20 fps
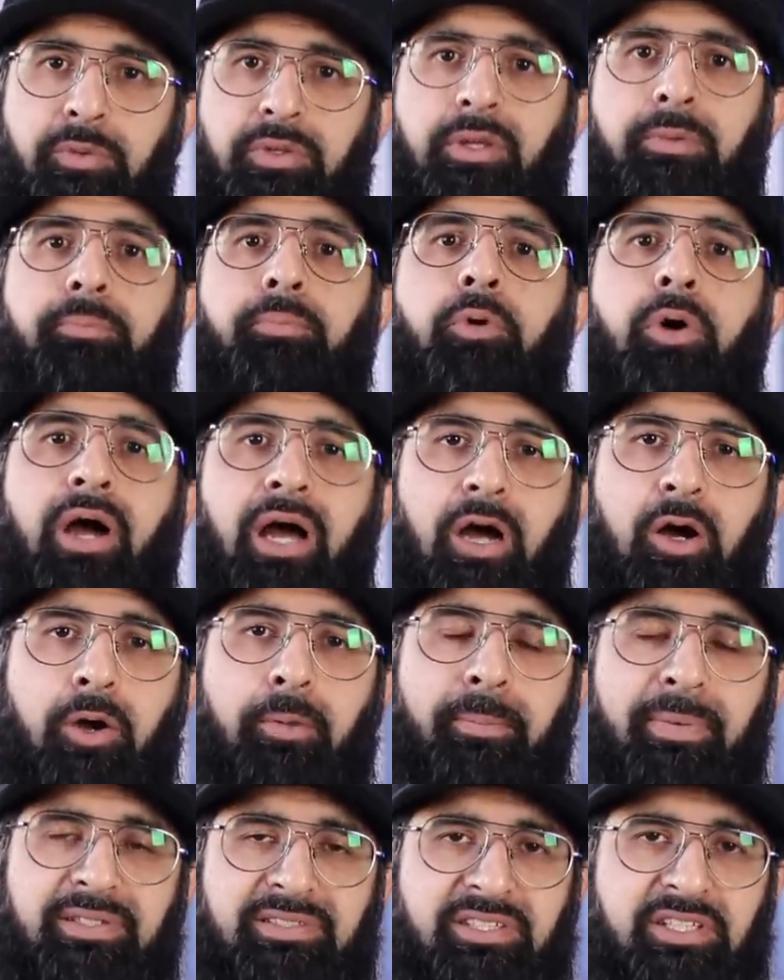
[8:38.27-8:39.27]
we can put out
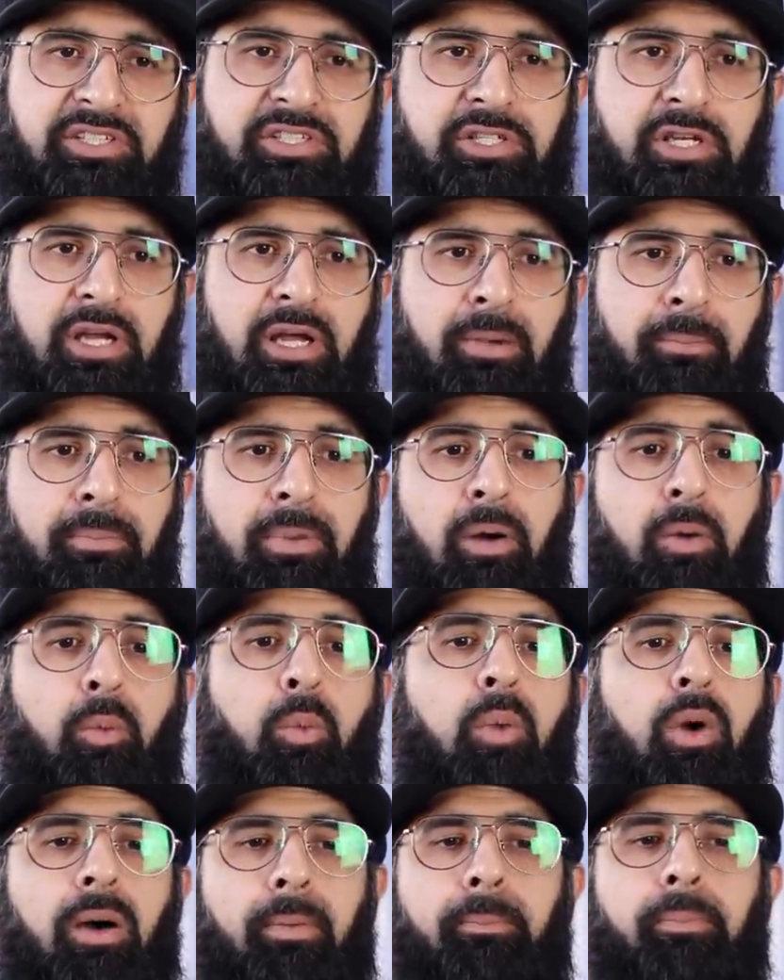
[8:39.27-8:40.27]
a message but
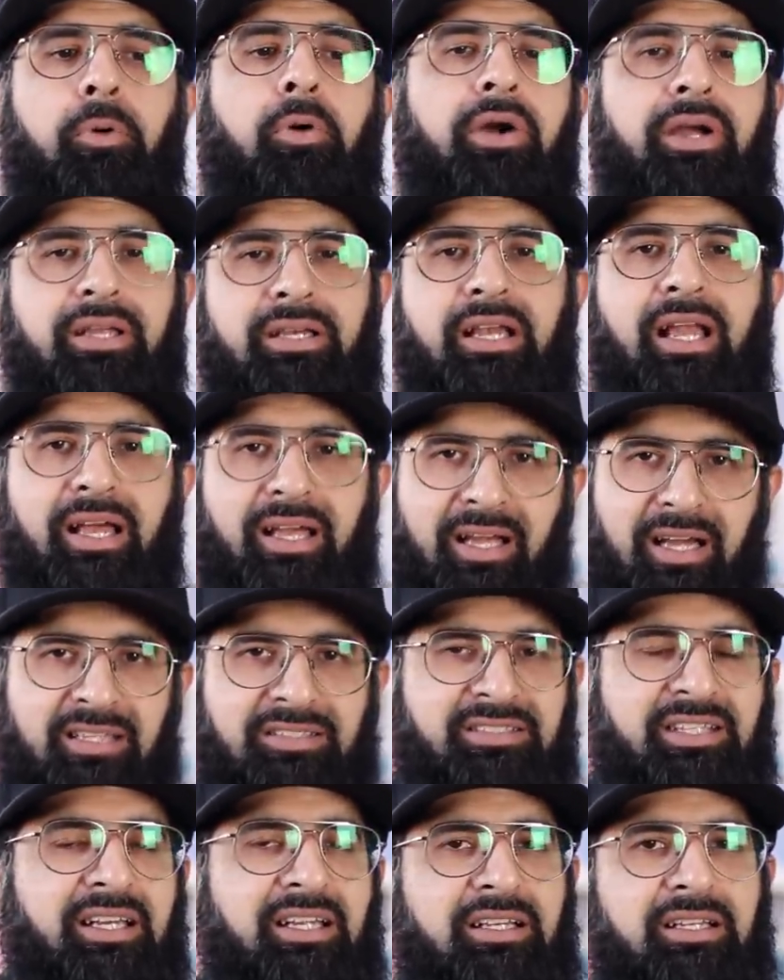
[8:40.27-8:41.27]
what point like i
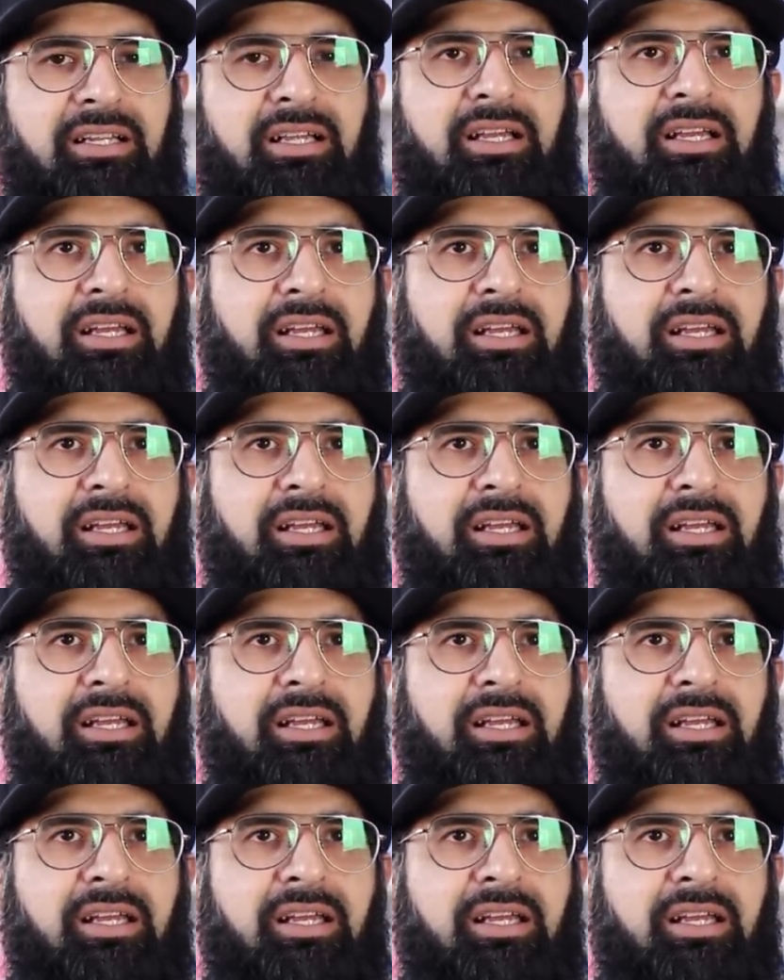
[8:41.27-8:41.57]
said